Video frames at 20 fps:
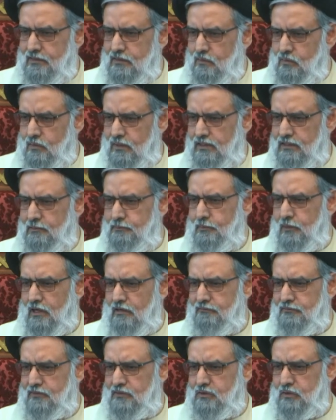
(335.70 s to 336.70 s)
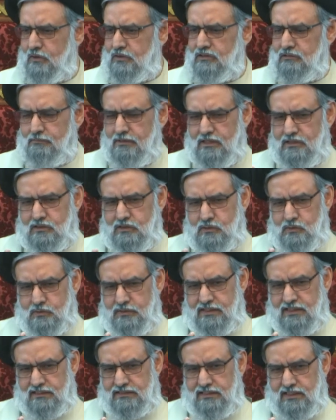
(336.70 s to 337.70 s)
where the Prophet talks about two
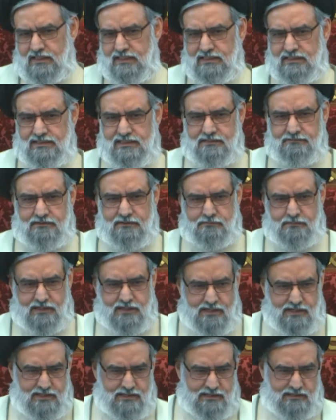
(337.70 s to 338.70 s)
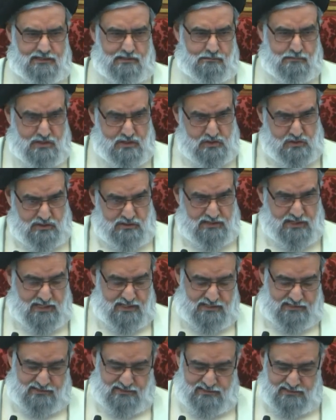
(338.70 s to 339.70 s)
things that he's leaving behind. He mentioned
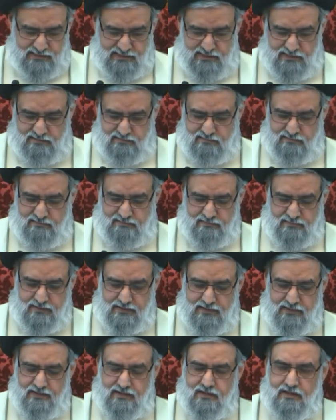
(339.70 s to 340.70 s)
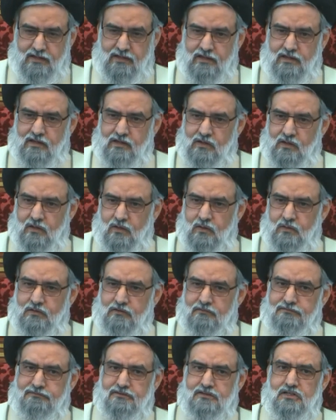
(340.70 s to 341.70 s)
that in Ghadir, you know,
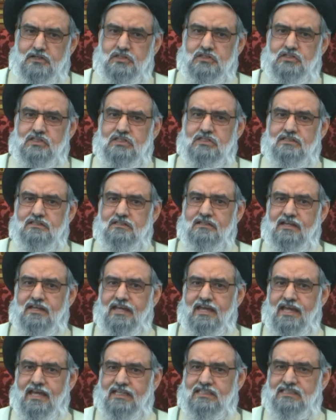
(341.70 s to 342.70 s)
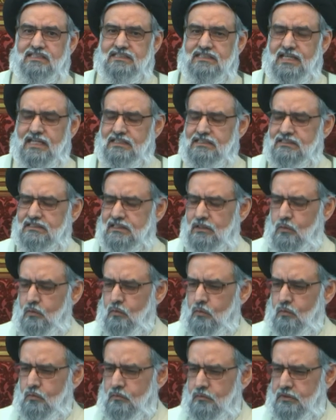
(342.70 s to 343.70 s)
the first extensive
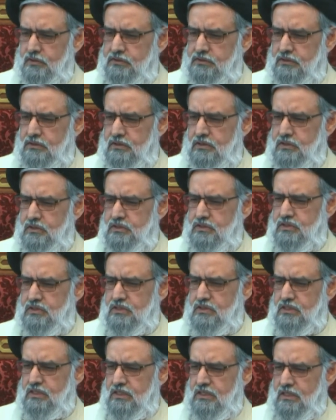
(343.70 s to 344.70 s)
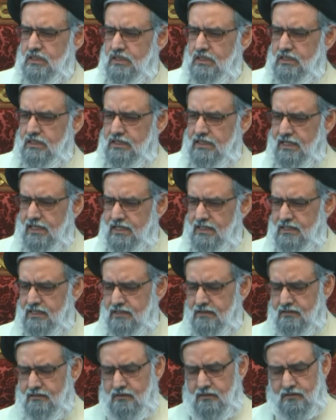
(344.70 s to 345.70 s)
research
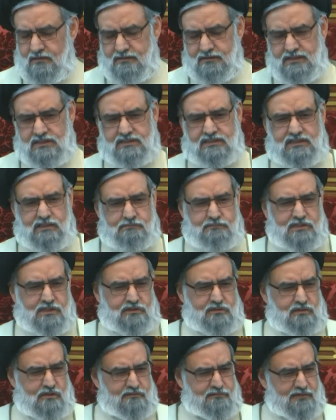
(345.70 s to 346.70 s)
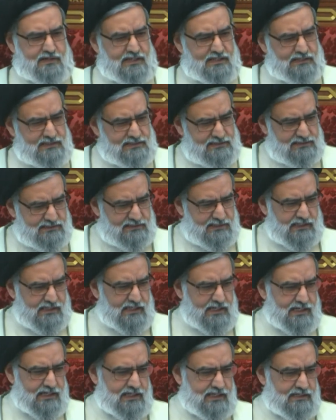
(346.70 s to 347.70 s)
done on this subject of Hadith
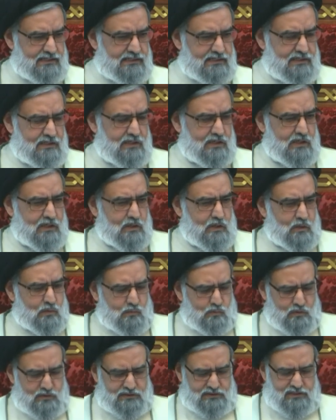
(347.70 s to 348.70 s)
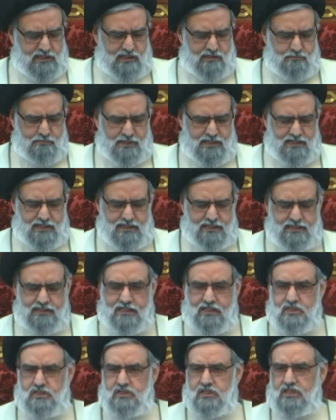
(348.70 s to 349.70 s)
Saqalain was done by
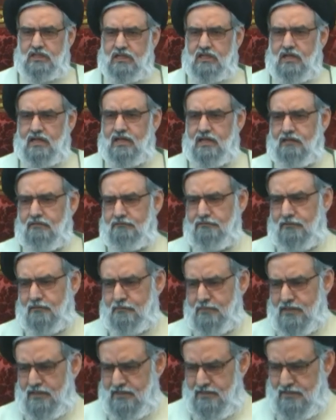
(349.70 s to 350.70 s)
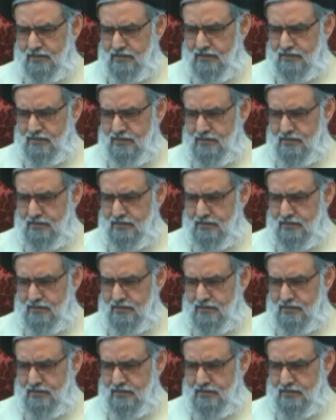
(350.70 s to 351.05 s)
a Shia alim from India,